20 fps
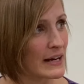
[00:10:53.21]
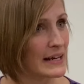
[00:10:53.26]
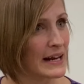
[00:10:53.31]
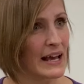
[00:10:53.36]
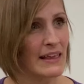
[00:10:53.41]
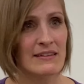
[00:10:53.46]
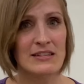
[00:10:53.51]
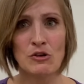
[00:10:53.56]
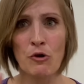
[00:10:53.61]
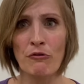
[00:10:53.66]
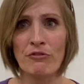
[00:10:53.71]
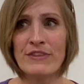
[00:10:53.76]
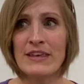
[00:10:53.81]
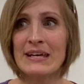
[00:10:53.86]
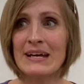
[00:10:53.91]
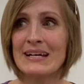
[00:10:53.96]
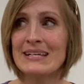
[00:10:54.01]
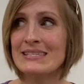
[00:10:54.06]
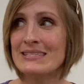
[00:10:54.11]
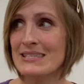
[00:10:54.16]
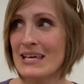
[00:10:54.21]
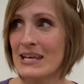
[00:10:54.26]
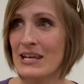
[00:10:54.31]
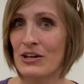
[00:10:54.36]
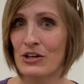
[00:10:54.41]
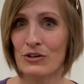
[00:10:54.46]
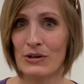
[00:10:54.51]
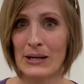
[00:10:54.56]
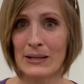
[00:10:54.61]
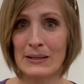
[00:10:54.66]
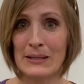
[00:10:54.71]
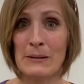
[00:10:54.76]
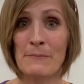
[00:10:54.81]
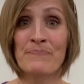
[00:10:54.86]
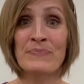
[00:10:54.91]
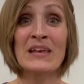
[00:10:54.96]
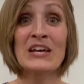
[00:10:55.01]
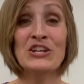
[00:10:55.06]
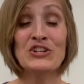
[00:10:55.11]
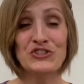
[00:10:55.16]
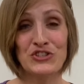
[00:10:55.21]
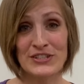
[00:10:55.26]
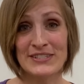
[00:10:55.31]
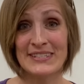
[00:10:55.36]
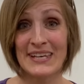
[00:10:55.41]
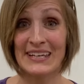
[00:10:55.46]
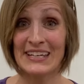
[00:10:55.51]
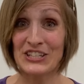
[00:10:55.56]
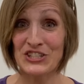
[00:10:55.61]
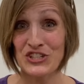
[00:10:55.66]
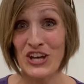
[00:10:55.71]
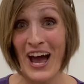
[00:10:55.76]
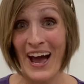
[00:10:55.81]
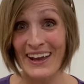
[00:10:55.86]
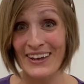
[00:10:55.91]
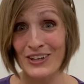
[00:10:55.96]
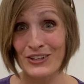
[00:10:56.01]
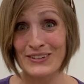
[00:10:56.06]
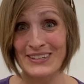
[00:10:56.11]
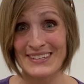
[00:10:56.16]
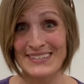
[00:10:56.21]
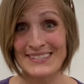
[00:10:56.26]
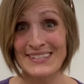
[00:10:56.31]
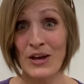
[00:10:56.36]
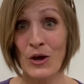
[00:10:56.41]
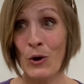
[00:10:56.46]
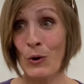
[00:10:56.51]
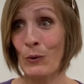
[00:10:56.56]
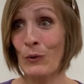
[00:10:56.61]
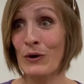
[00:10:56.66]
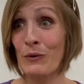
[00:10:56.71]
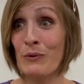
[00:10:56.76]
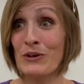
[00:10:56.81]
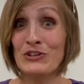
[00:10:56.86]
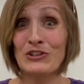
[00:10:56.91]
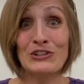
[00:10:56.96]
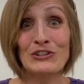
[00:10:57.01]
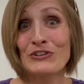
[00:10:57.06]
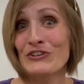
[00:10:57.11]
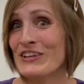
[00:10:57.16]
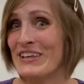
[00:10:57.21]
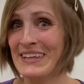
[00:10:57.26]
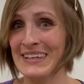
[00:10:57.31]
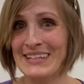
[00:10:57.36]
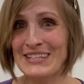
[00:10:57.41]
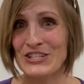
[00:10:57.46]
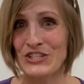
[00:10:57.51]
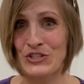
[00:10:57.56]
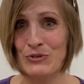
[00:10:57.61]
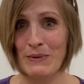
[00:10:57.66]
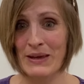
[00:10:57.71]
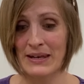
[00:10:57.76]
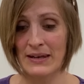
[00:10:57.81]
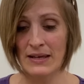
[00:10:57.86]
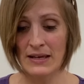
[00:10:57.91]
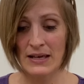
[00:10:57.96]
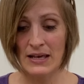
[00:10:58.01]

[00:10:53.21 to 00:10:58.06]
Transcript: I don't think I said it correctly, just like a child is, or when you're learning an instrument.